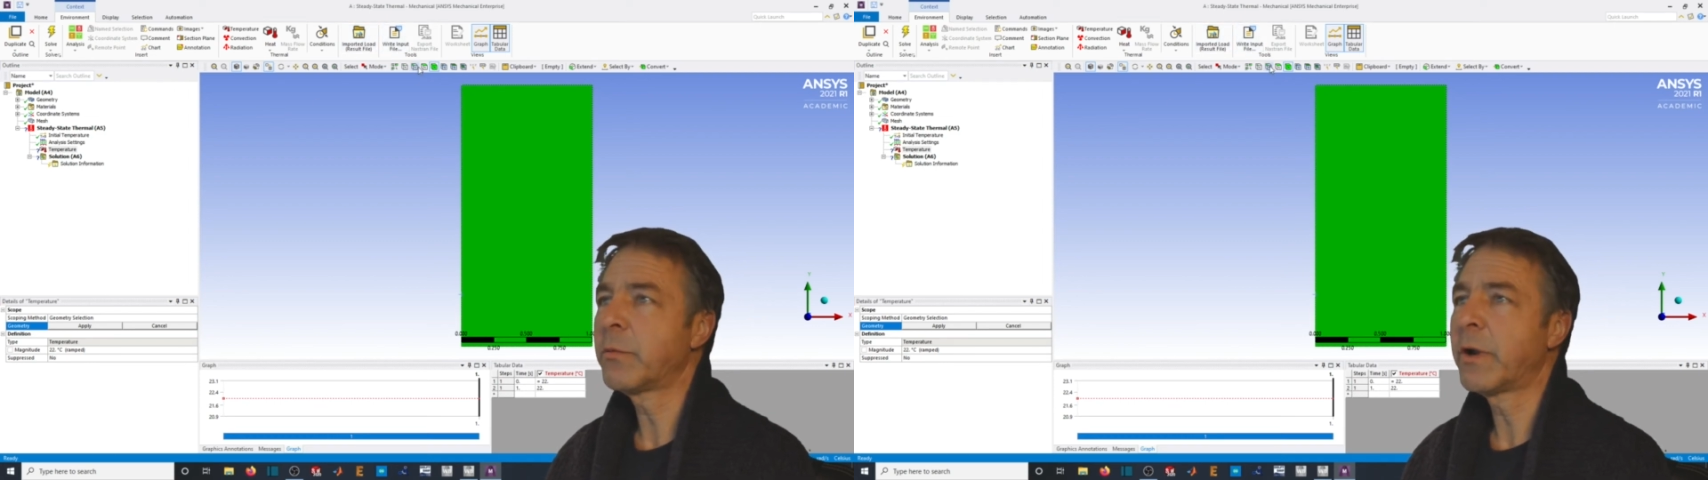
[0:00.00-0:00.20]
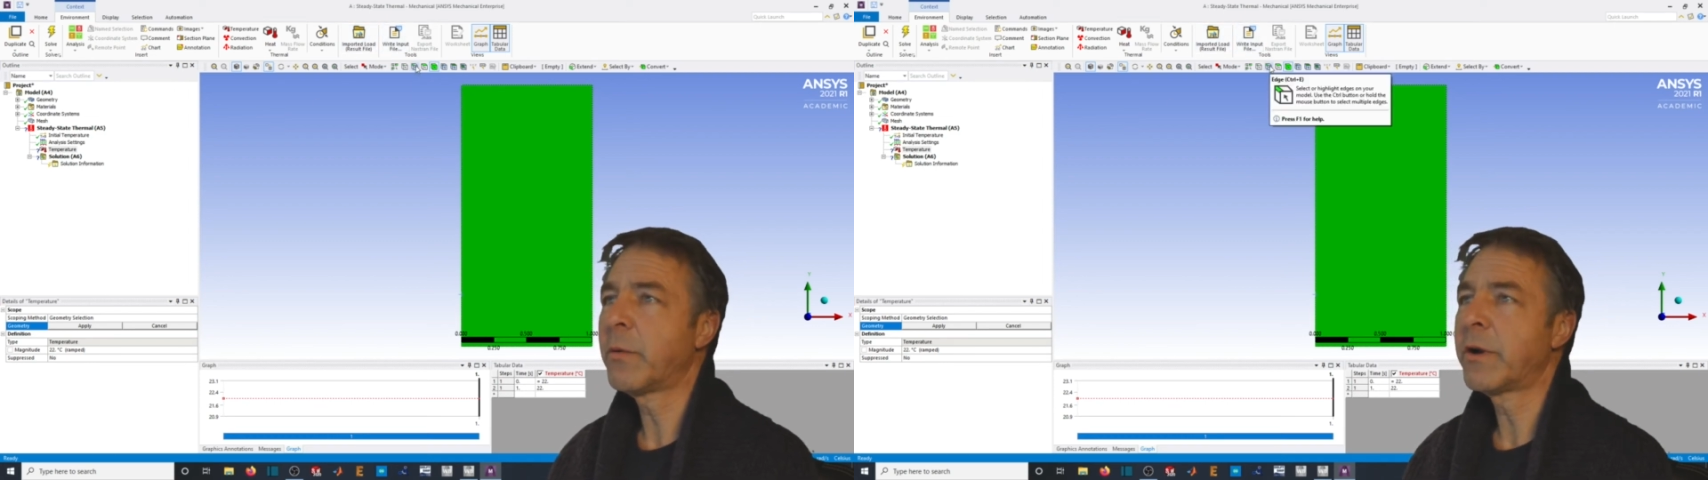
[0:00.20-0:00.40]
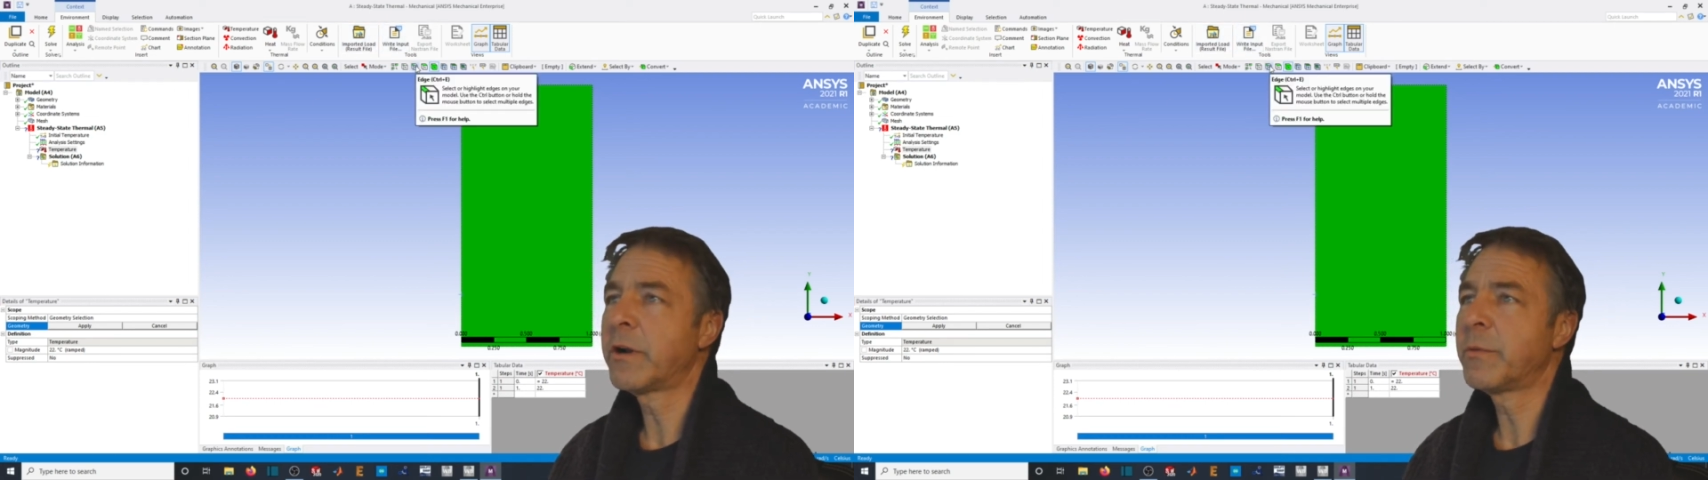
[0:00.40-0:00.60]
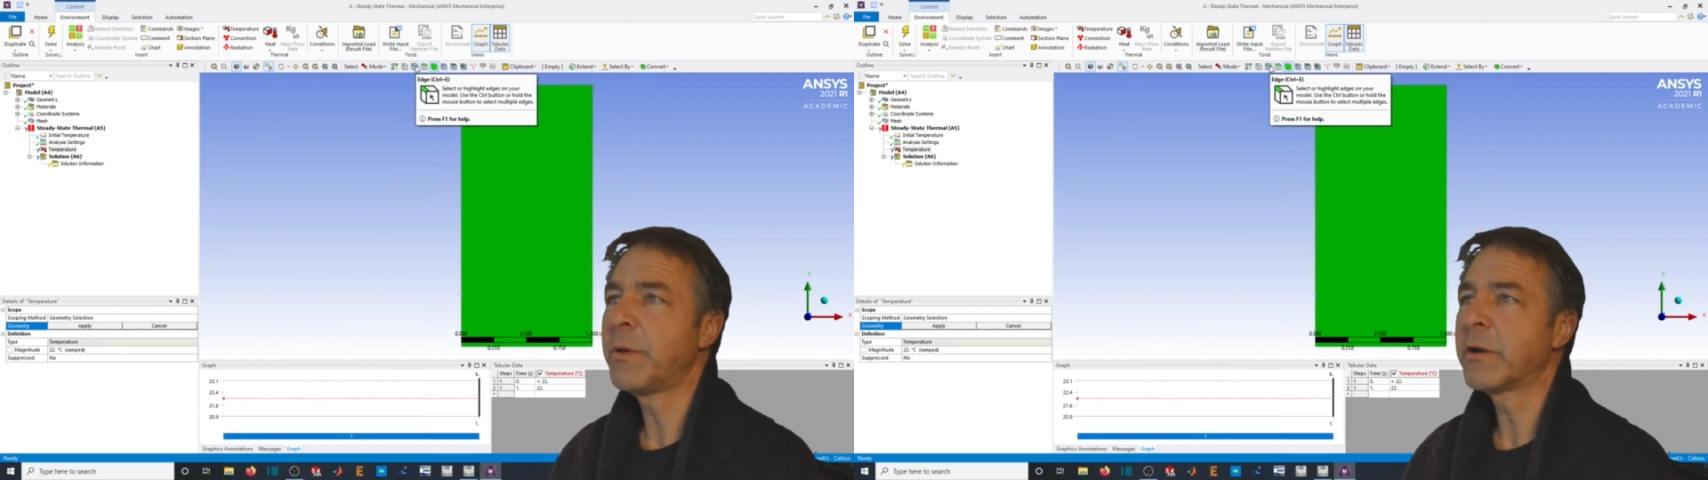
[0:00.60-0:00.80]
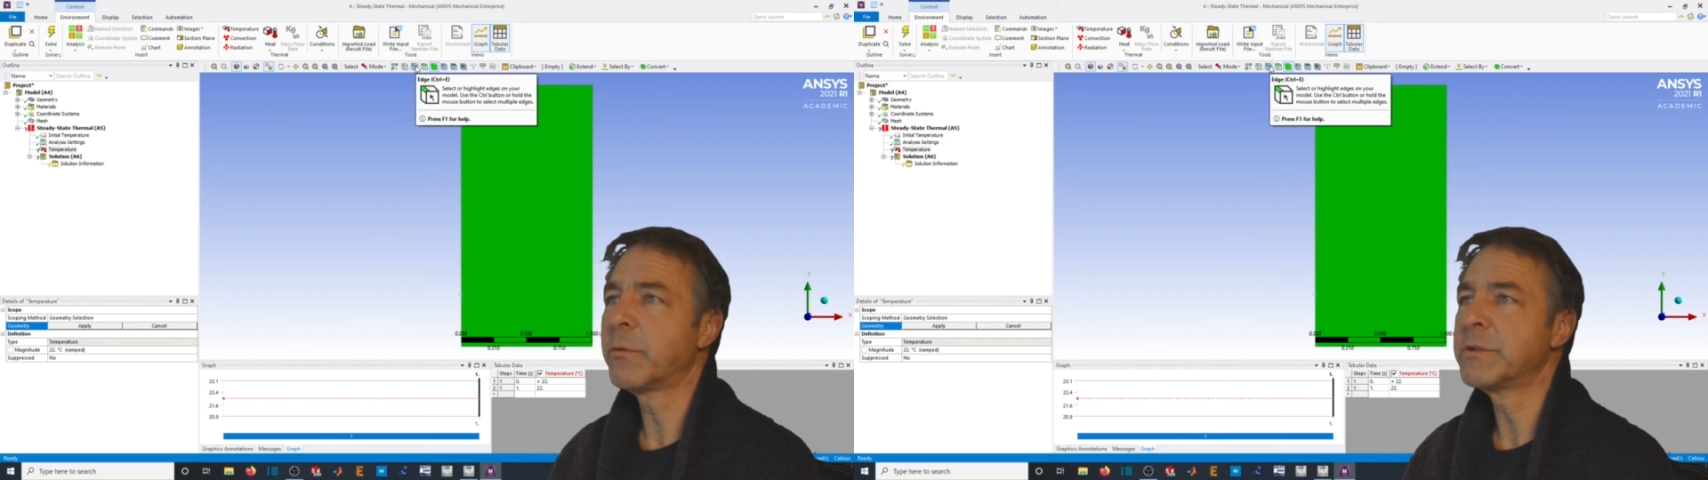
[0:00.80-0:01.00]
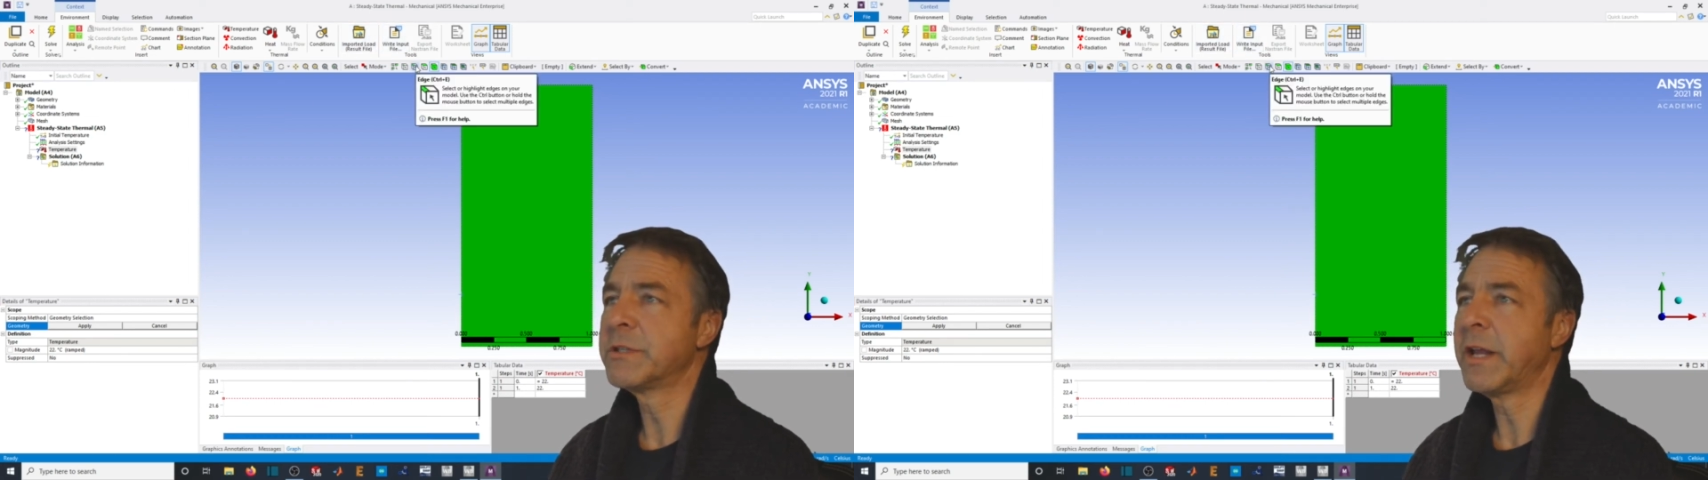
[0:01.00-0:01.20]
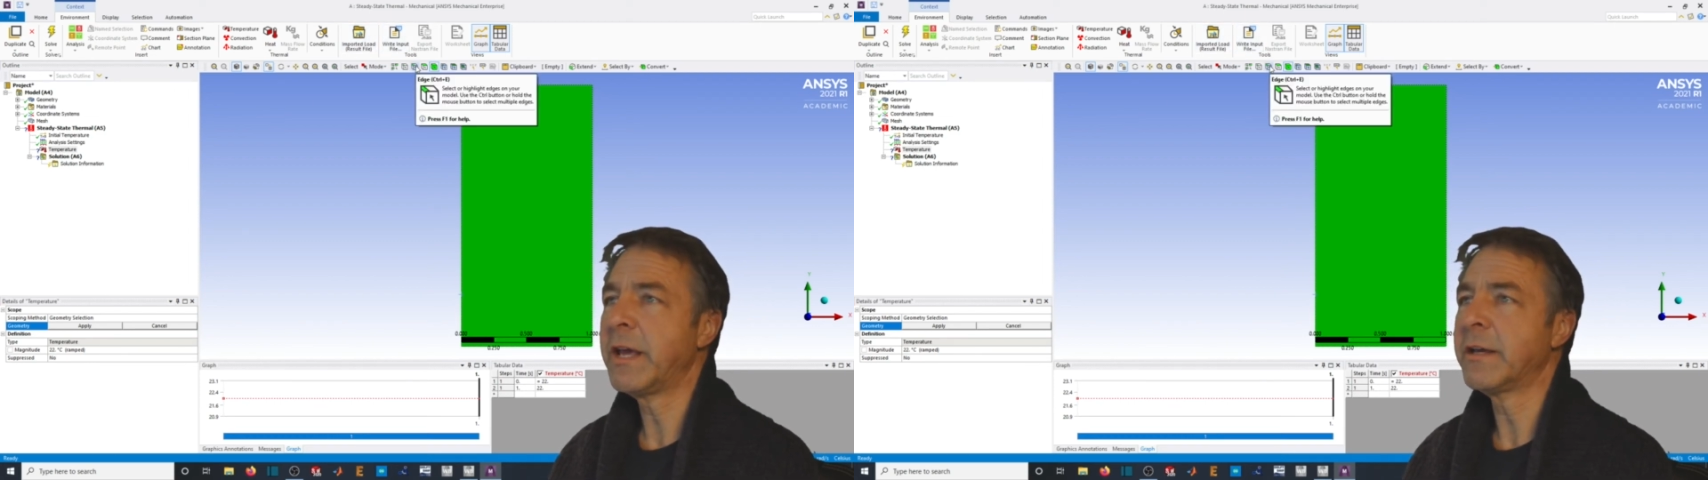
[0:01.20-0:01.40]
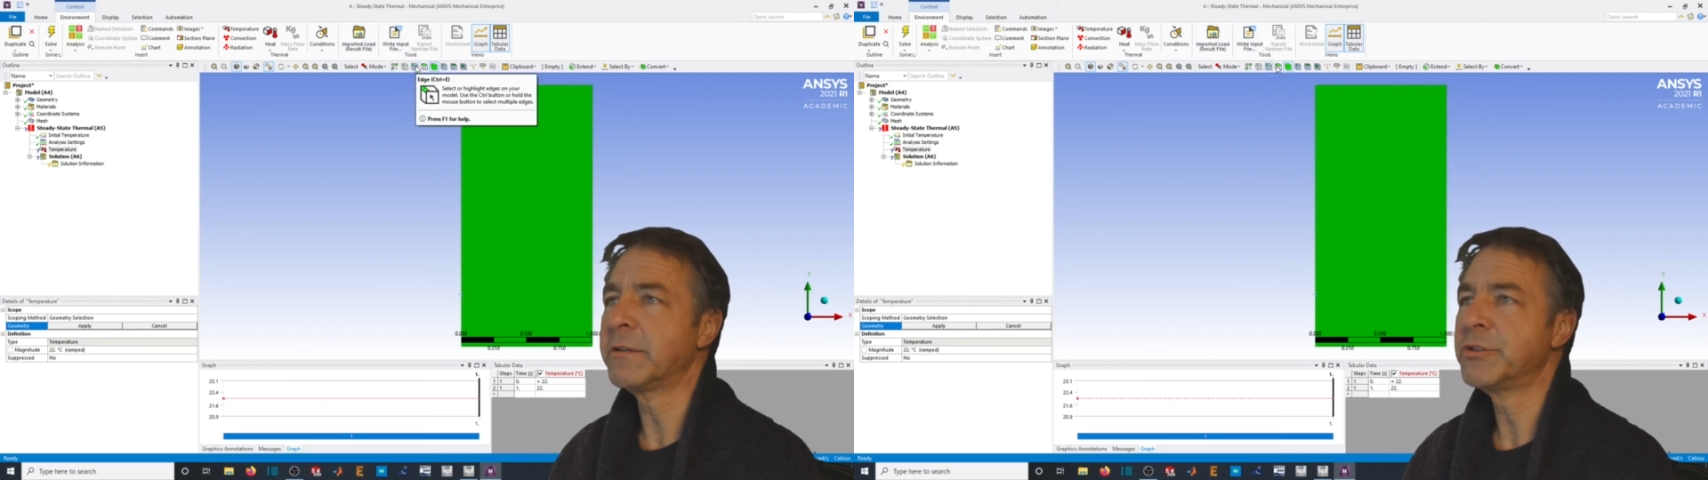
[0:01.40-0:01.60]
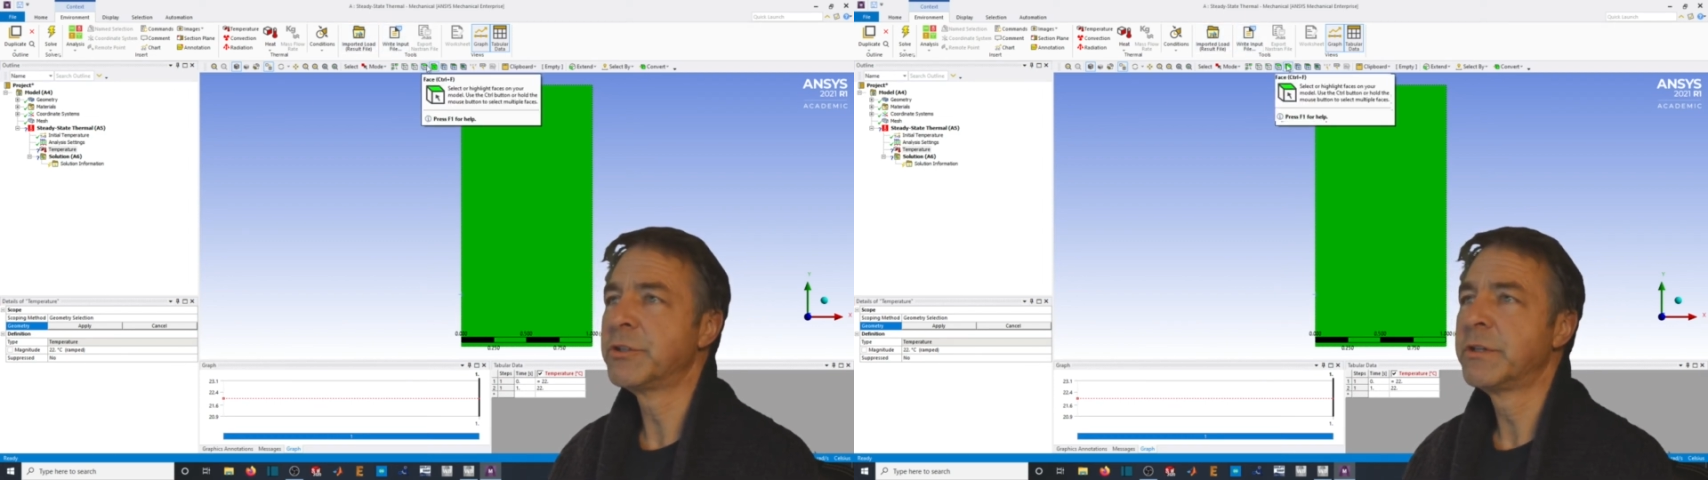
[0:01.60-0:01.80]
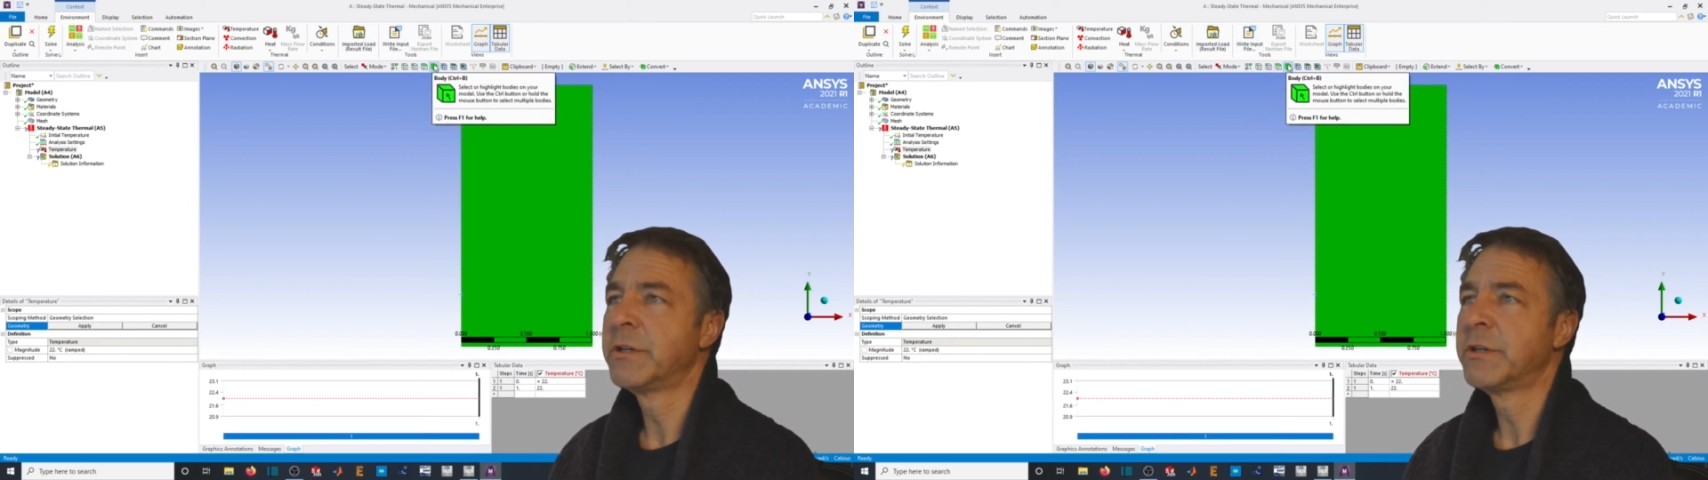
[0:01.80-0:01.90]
What I wanted to pick was an edge.